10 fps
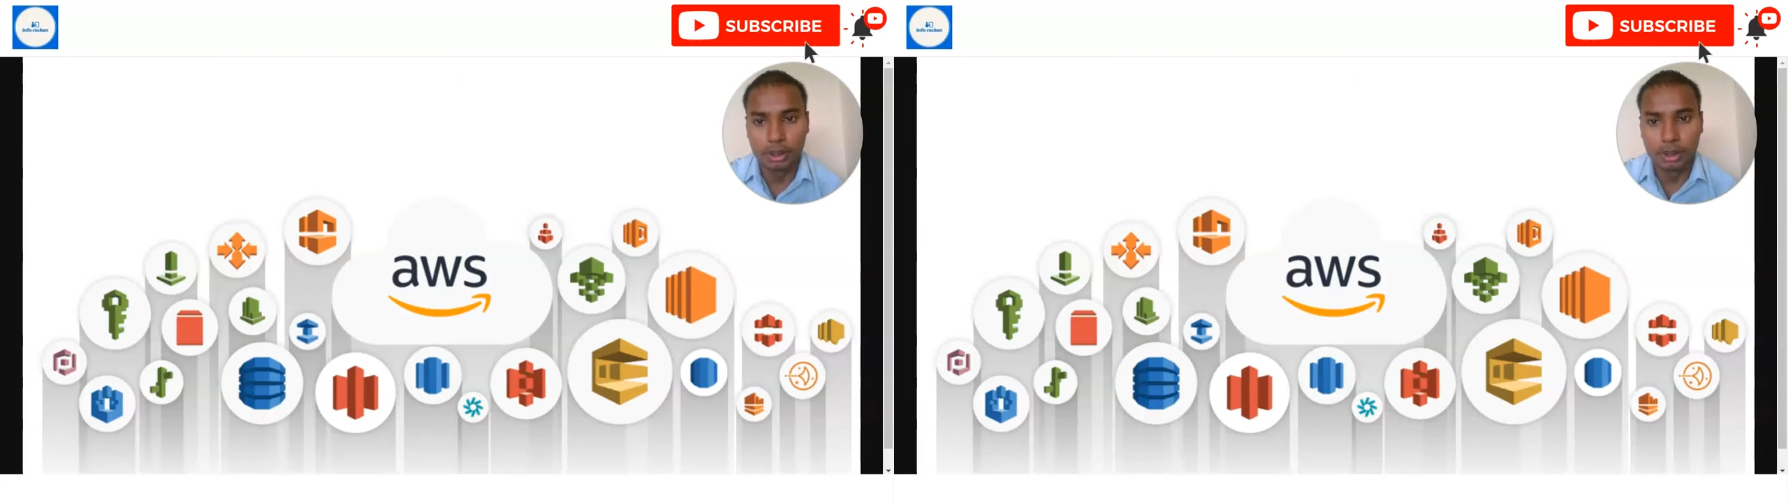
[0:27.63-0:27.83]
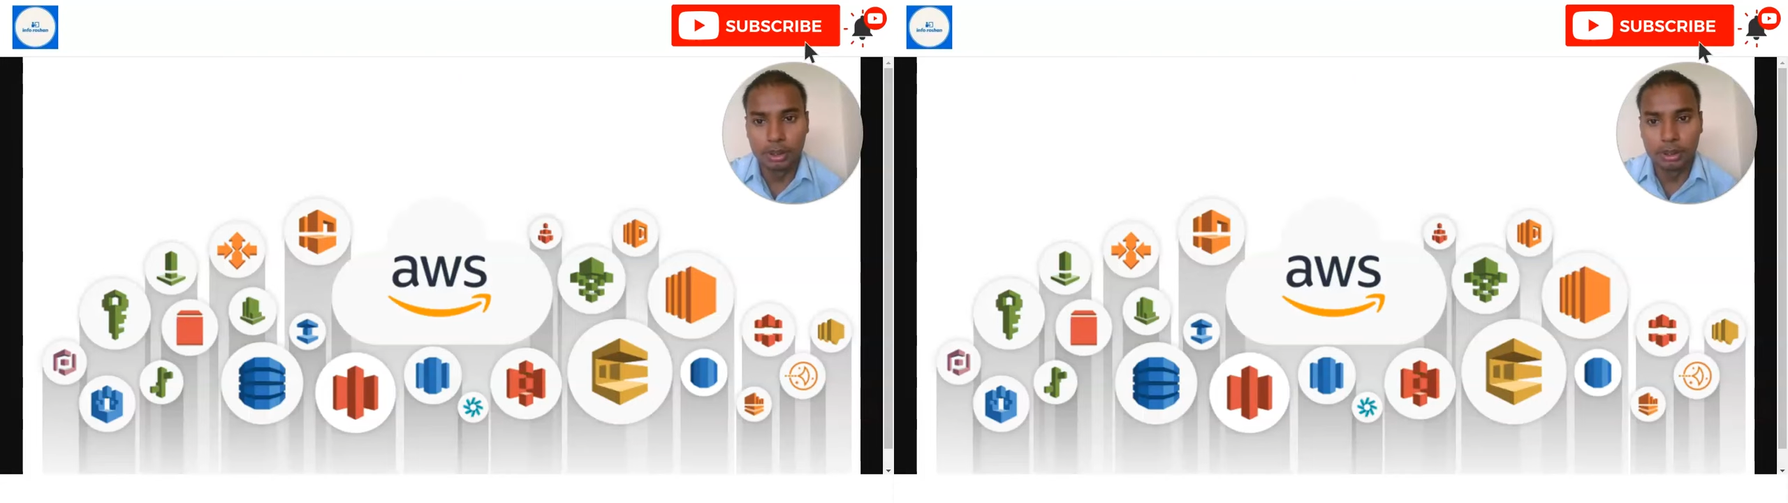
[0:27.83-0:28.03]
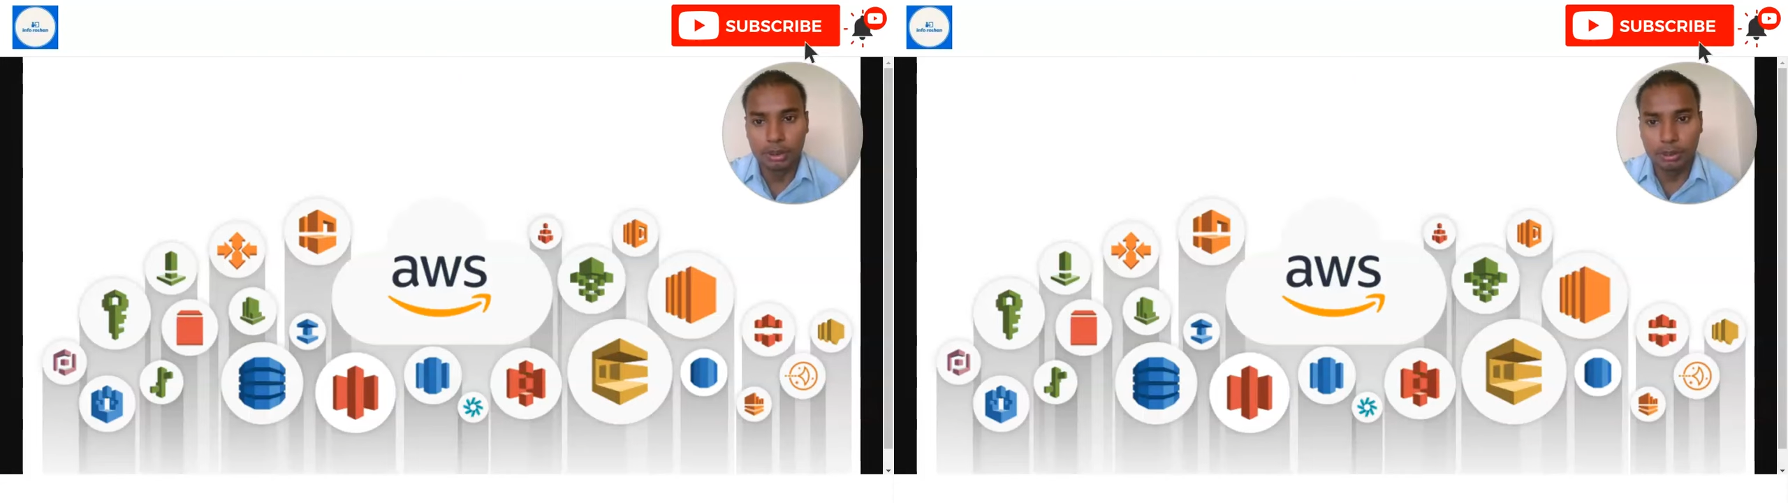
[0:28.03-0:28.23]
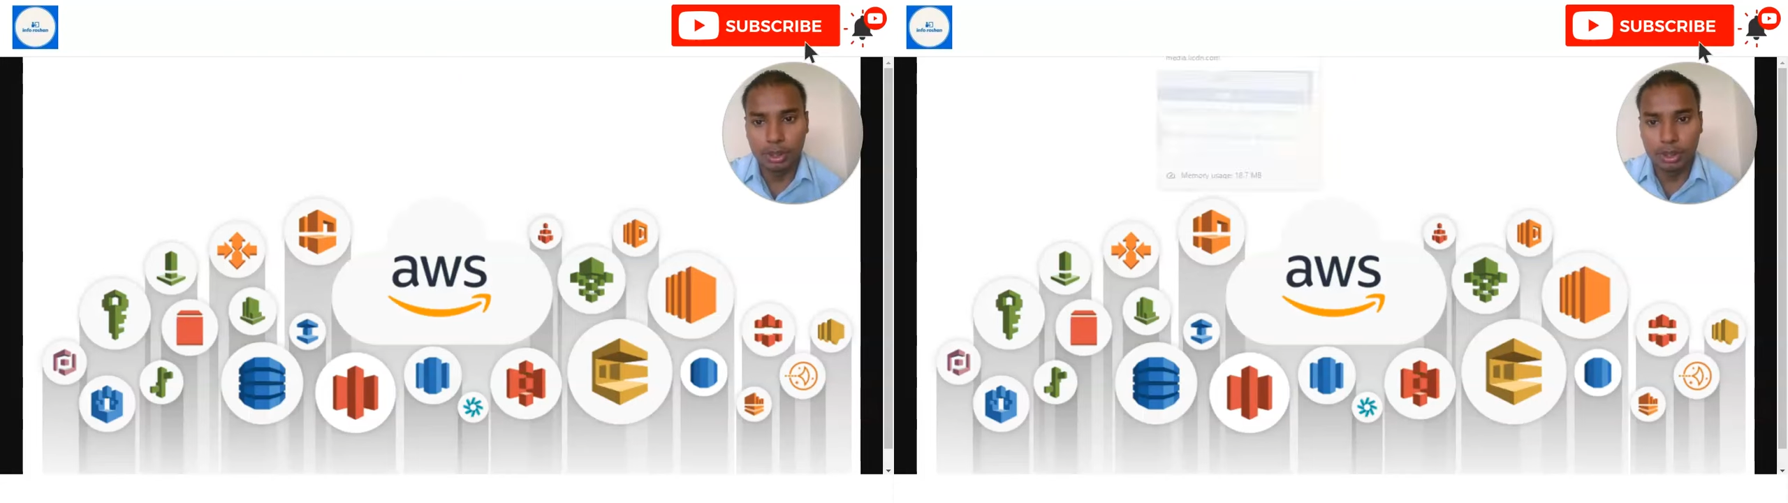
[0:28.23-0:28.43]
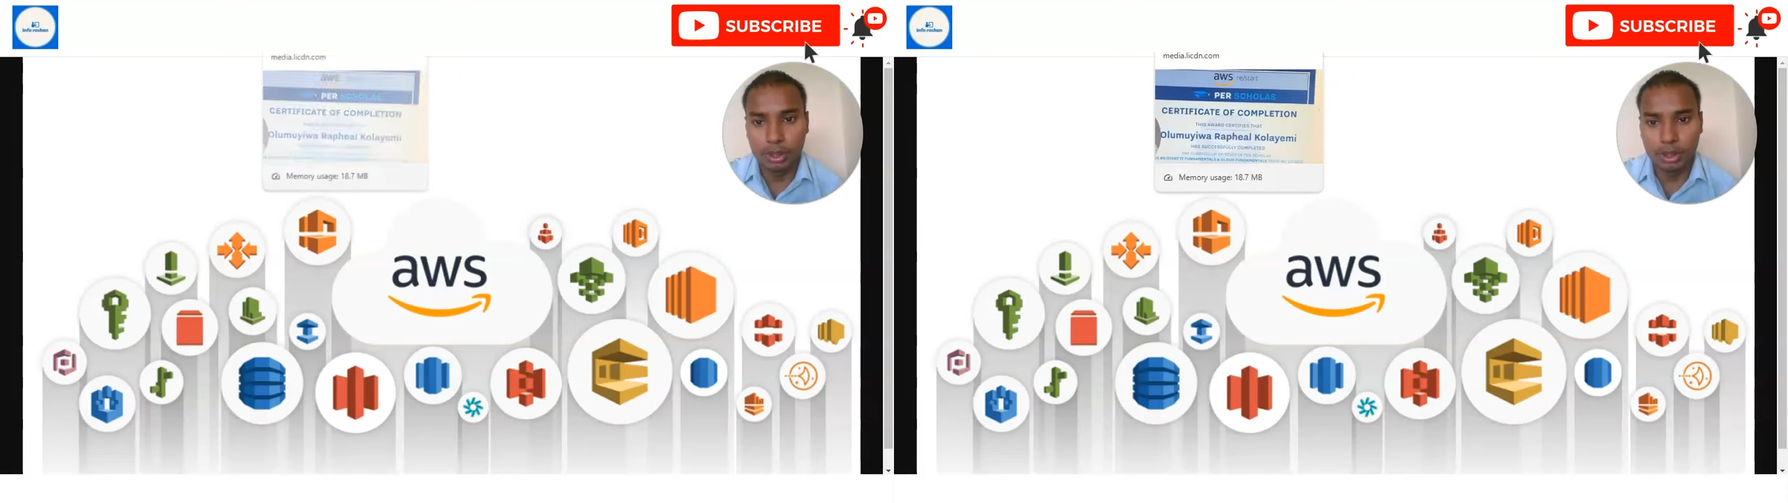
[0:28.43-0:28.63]
So friend,
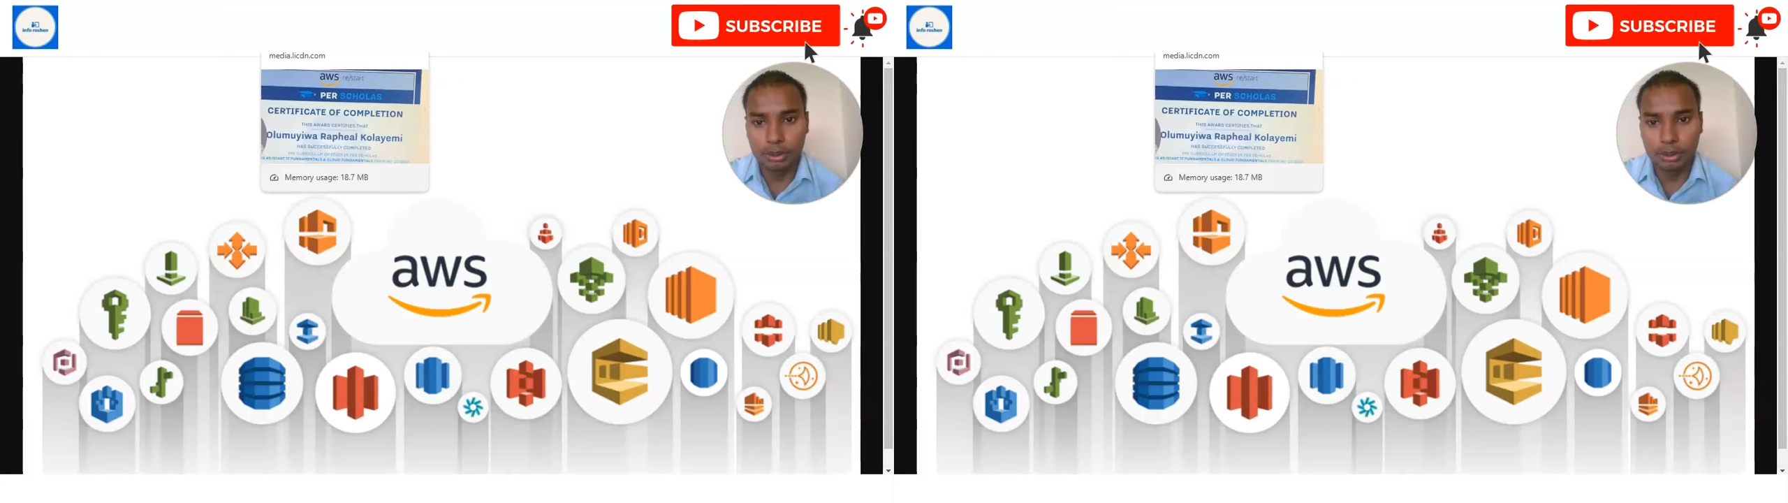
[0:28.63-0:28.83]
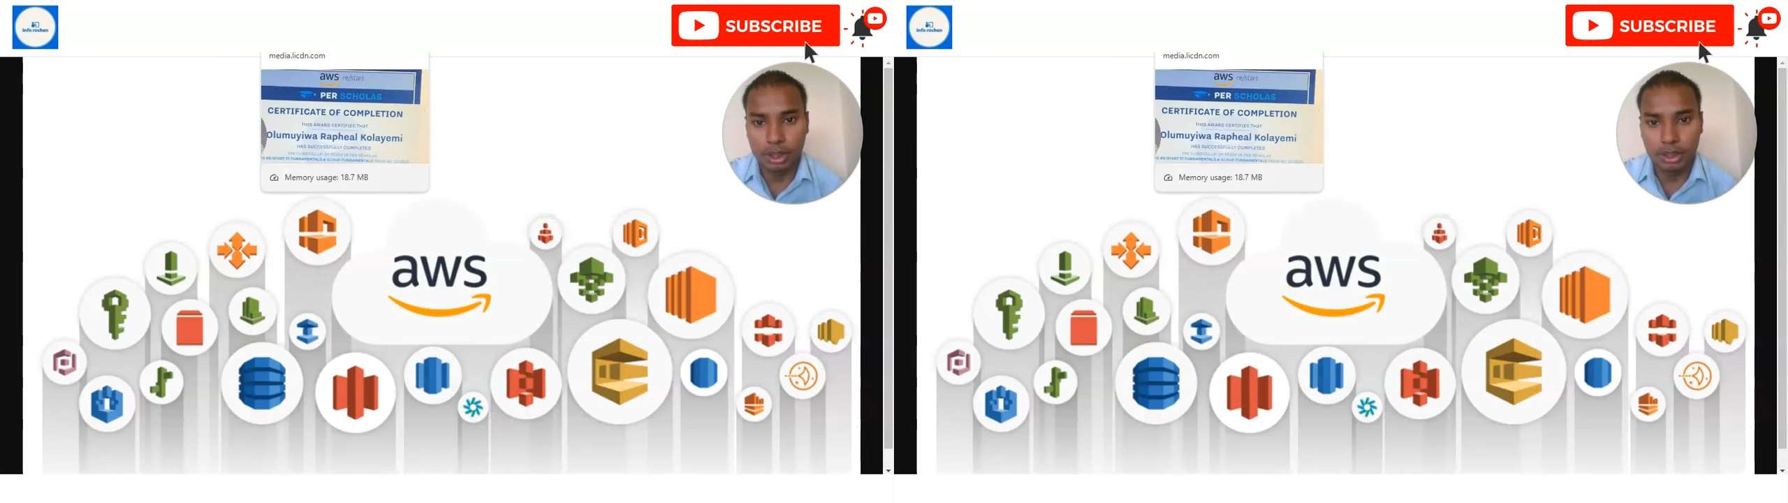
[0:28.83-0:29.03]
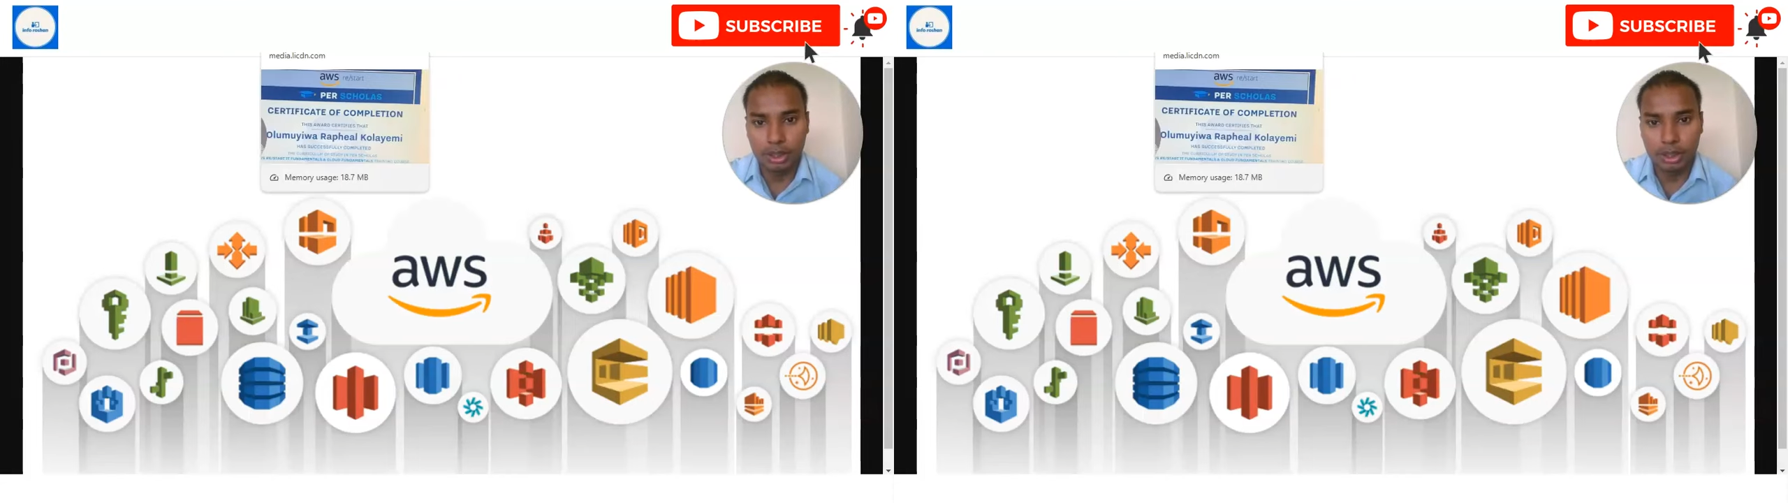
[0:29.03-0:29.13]
you can see